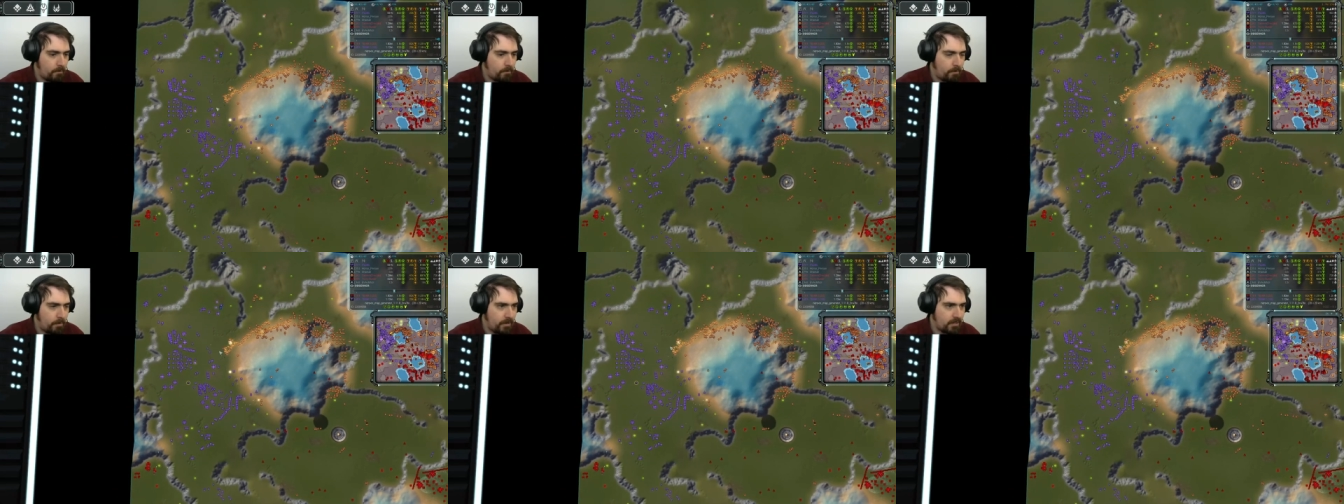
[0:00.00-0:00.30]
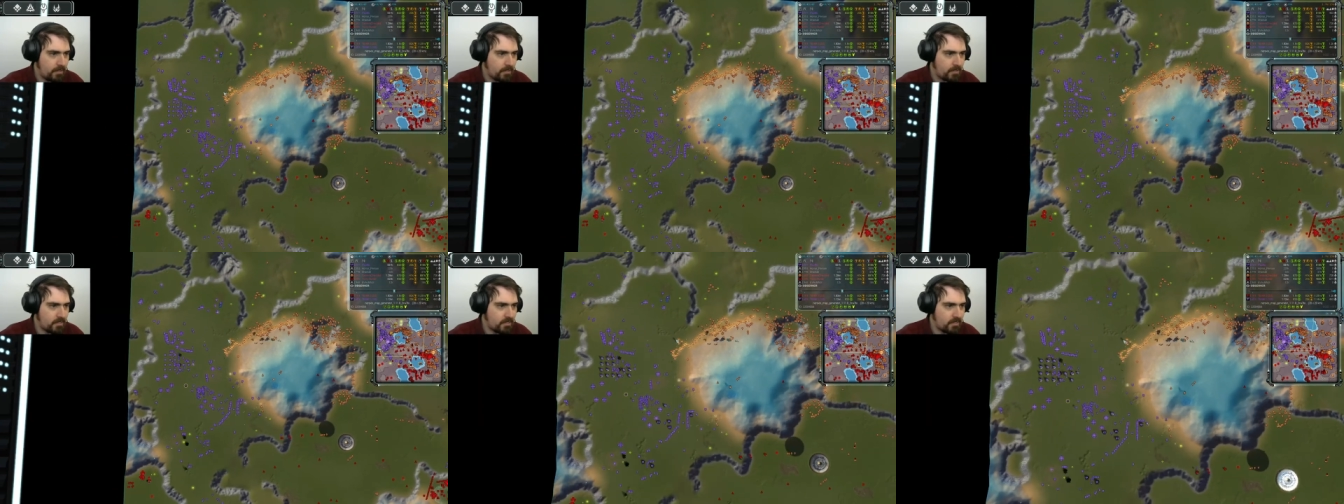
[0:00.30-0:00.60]

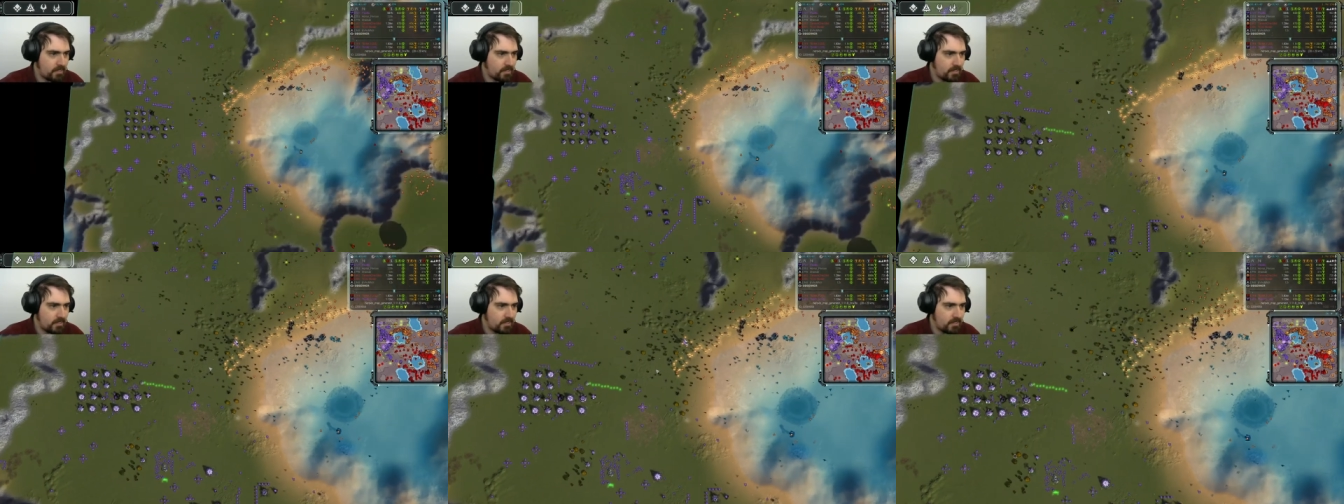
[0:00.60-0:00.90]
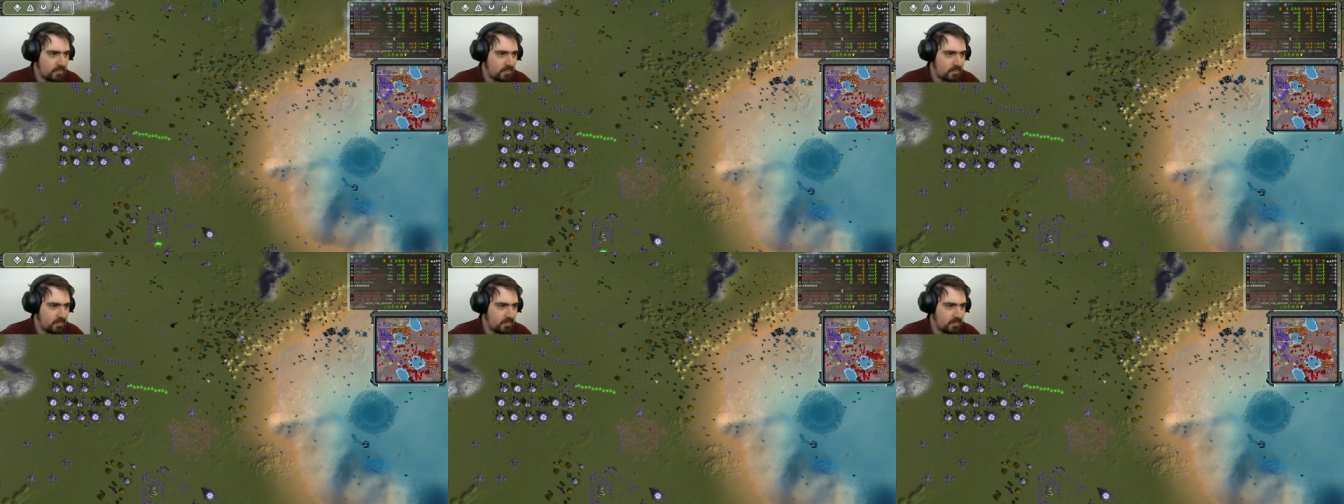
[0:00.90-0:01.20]
but
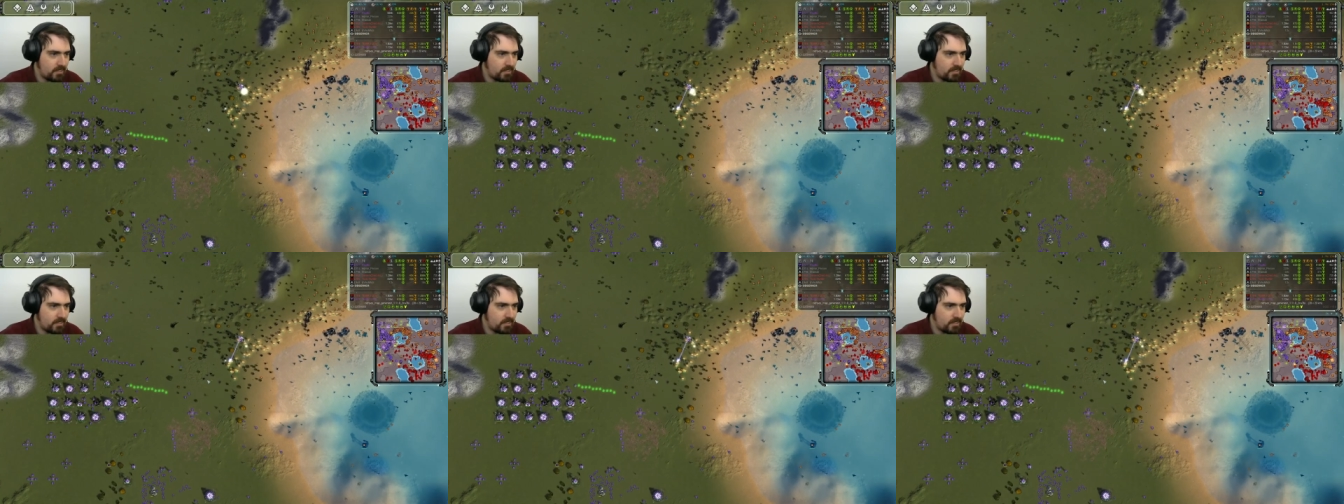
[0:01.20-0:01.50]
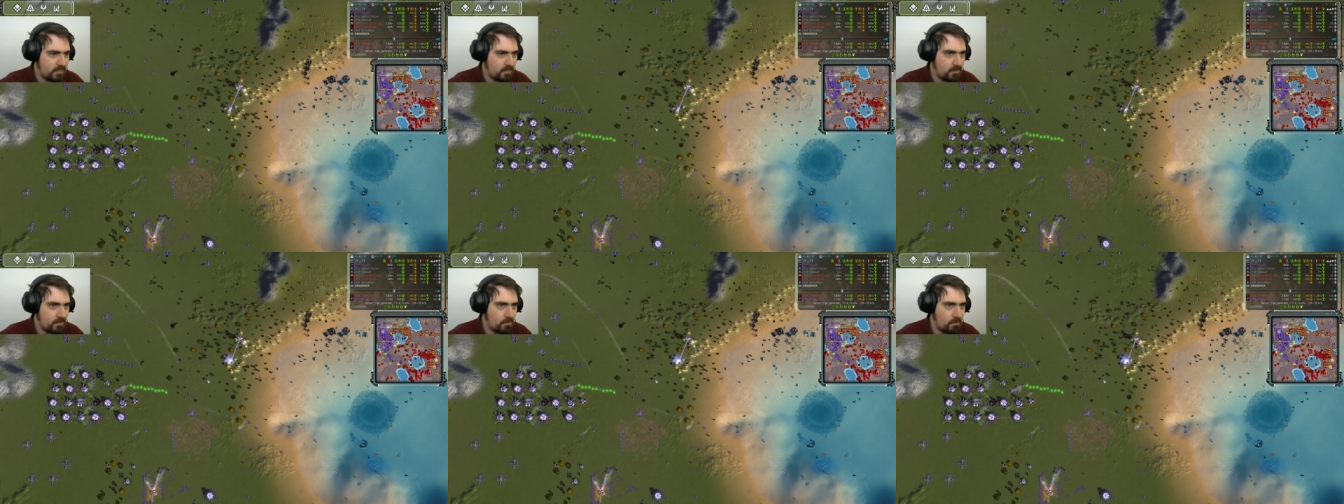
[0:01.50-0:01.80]

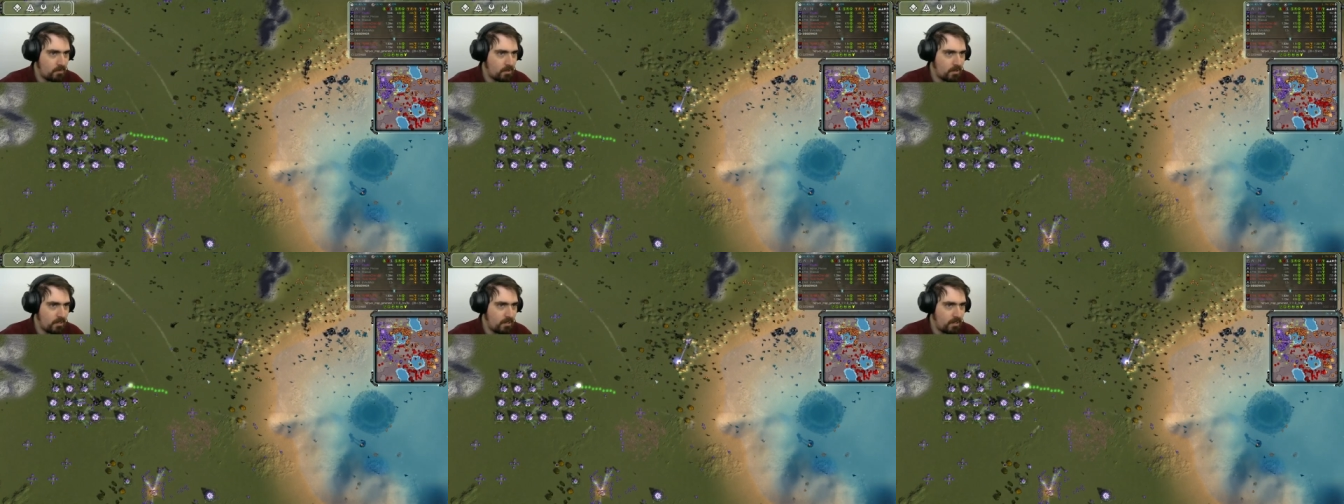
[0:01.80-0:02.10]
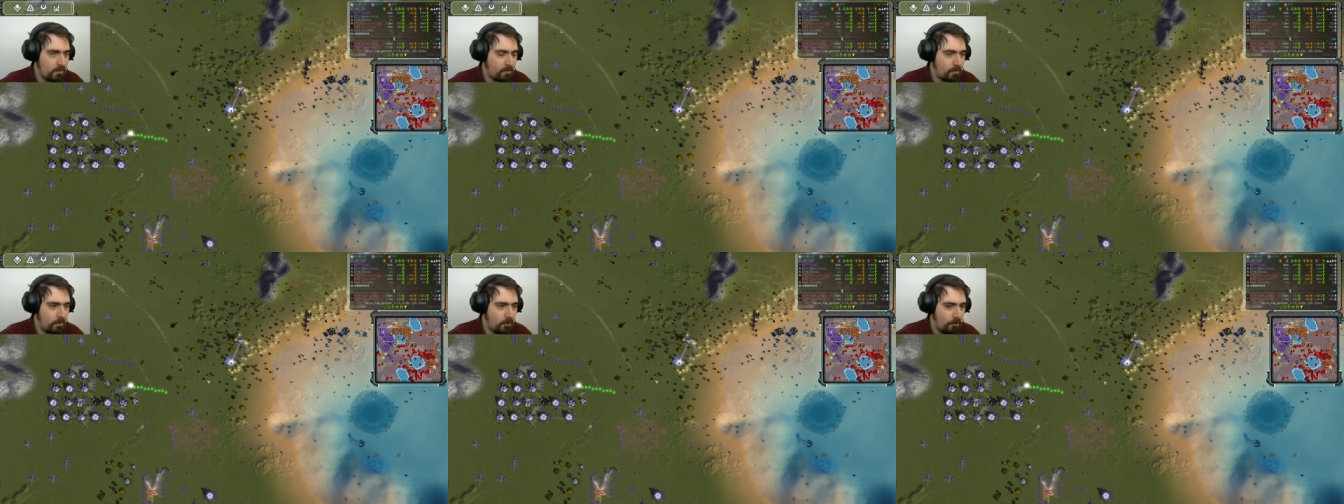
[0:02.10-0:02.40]
what can
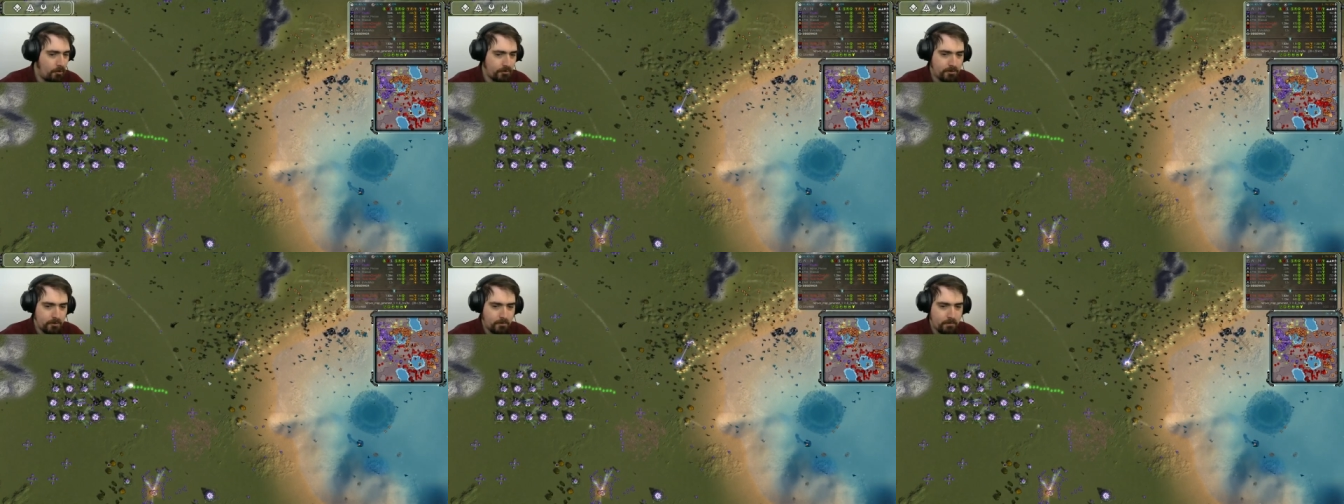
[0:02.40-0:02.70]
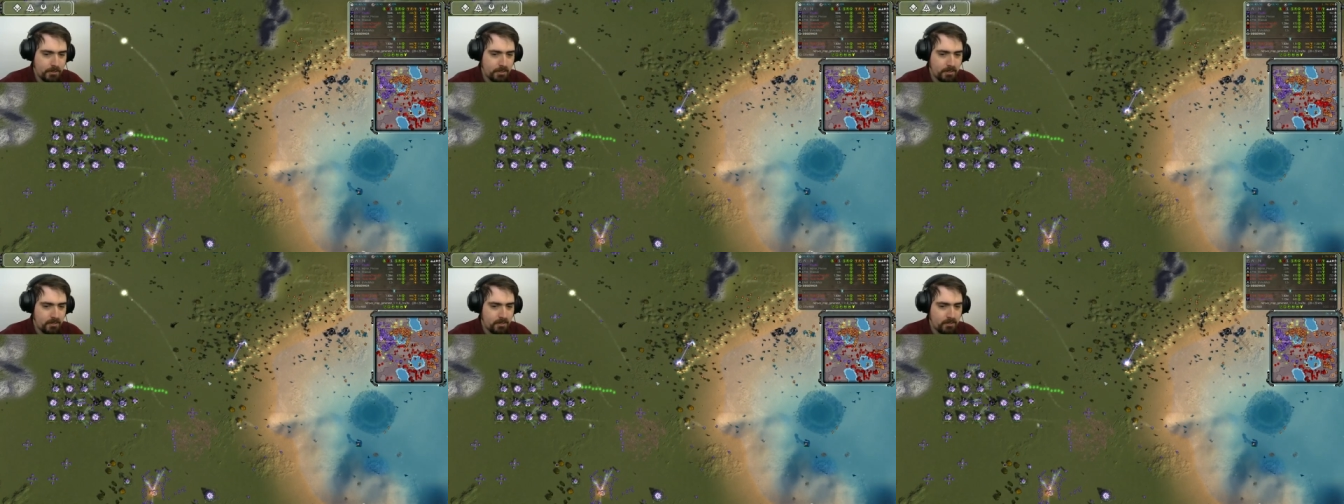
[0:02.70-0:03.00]
he
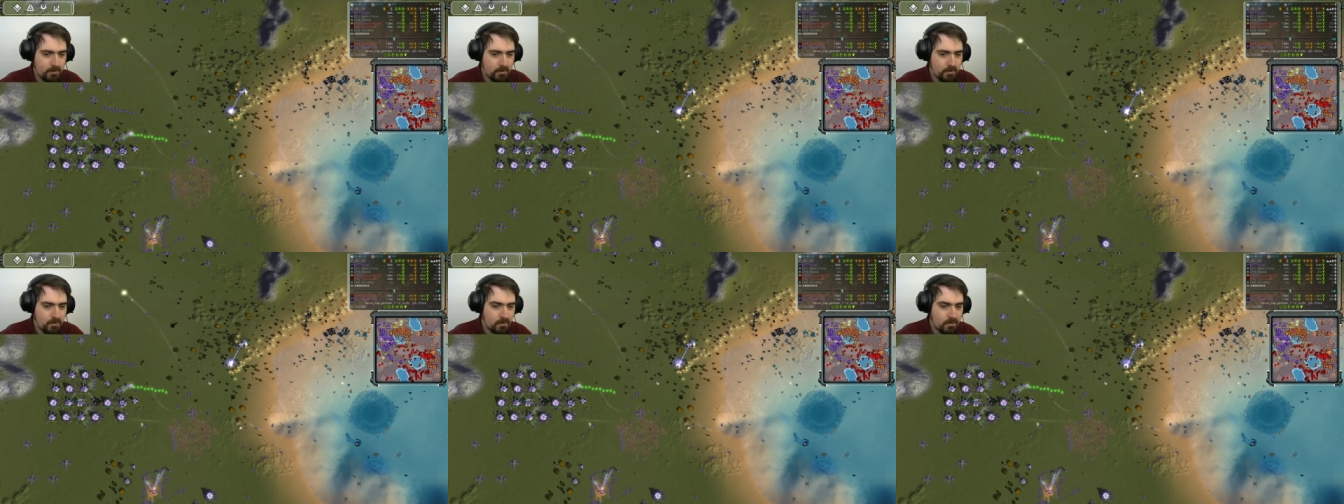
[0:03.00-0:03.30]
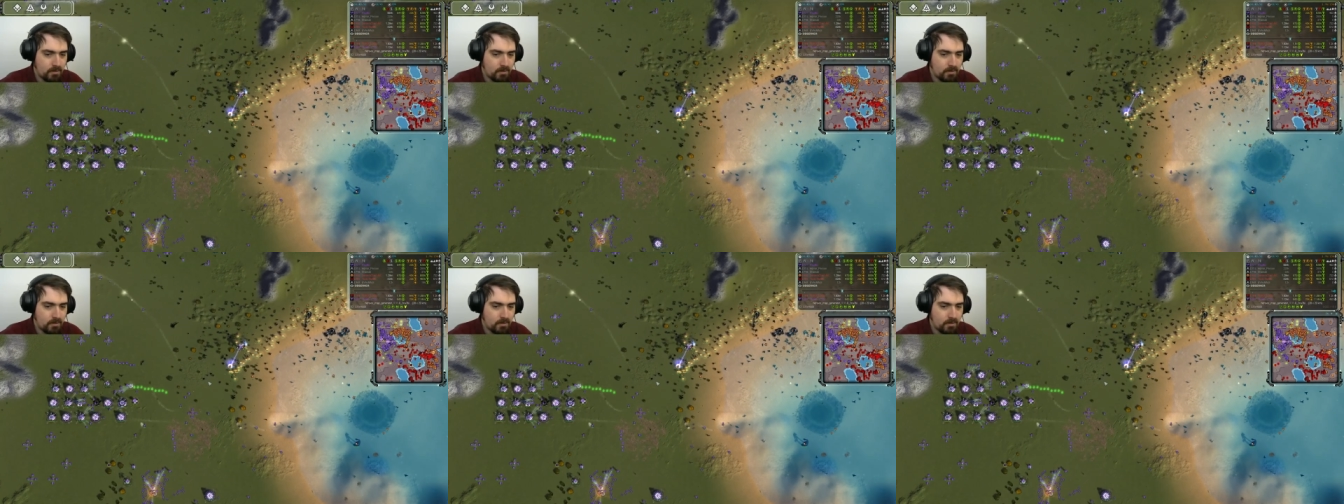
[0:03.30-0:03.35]
possibly do?